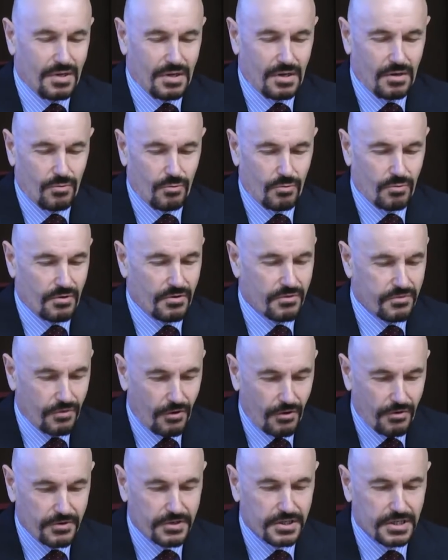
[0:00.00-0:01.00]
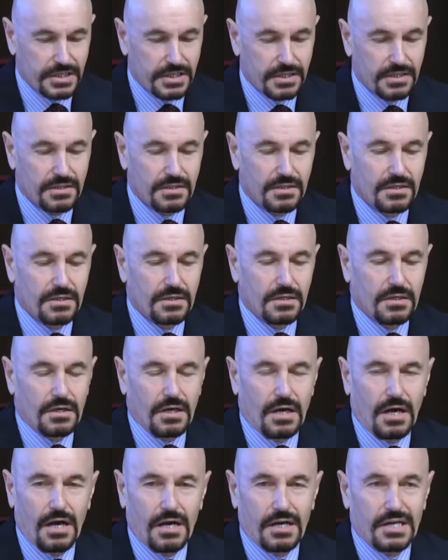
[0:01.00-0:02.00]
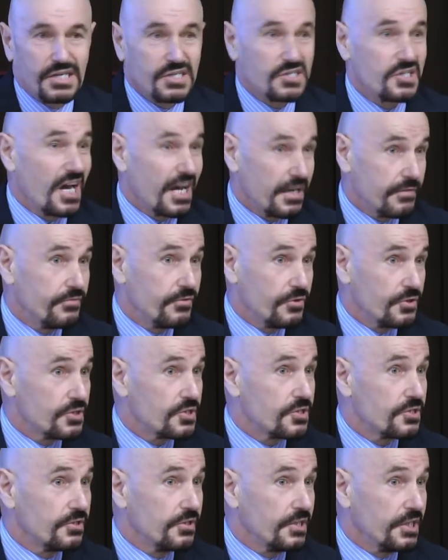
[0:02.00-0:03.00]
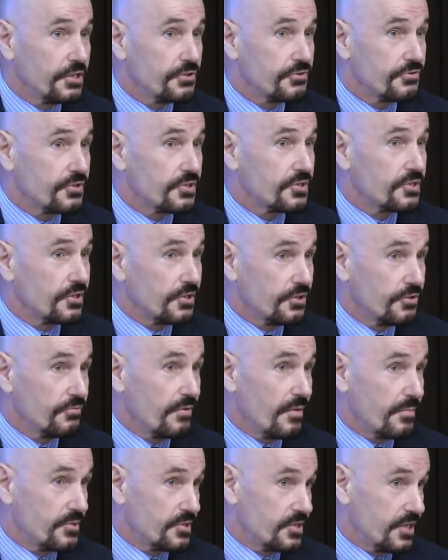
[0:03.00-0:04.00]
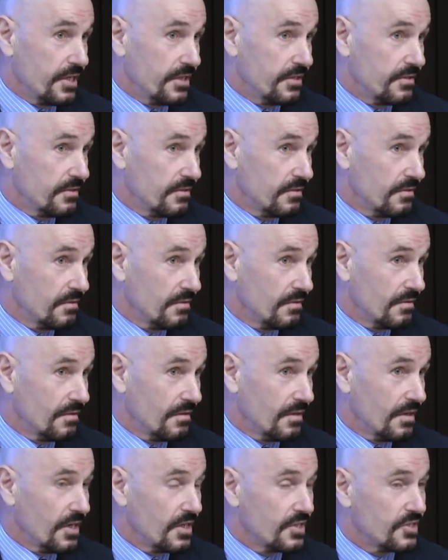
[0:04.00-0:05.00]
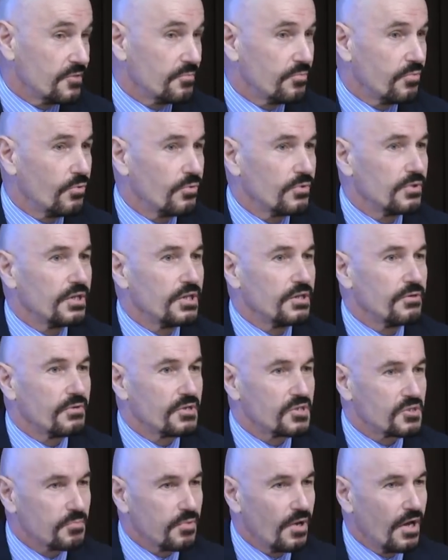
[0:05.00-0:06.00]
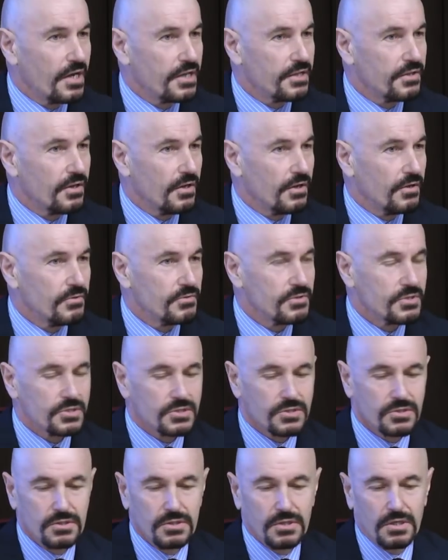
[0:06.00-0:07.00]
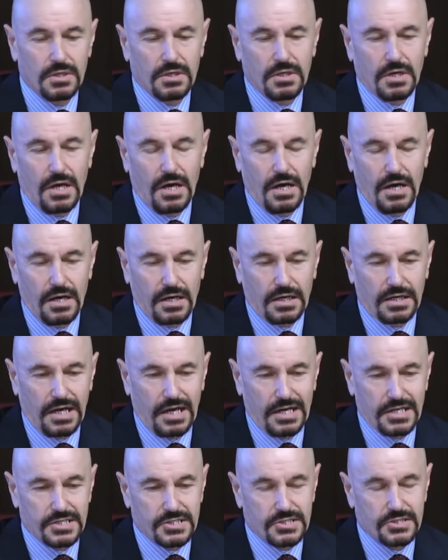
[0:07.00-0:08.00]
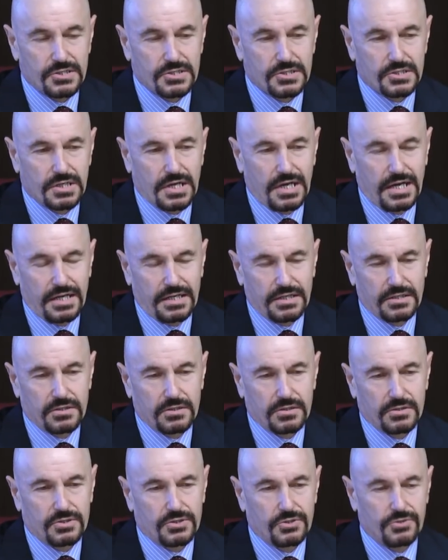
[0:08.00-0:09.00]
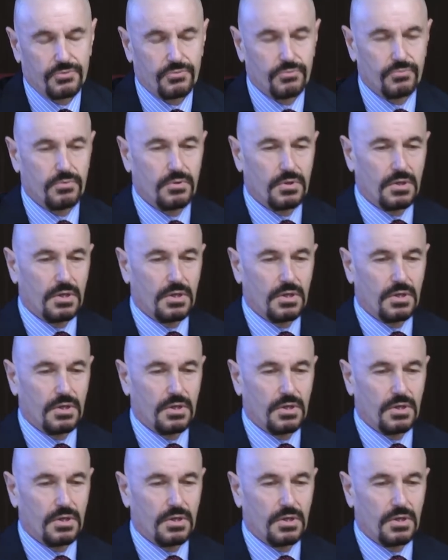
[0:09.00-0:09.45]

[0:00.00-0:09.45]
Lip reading: or authority is adverse to the interests that you represent. It's important that you explain those cases and to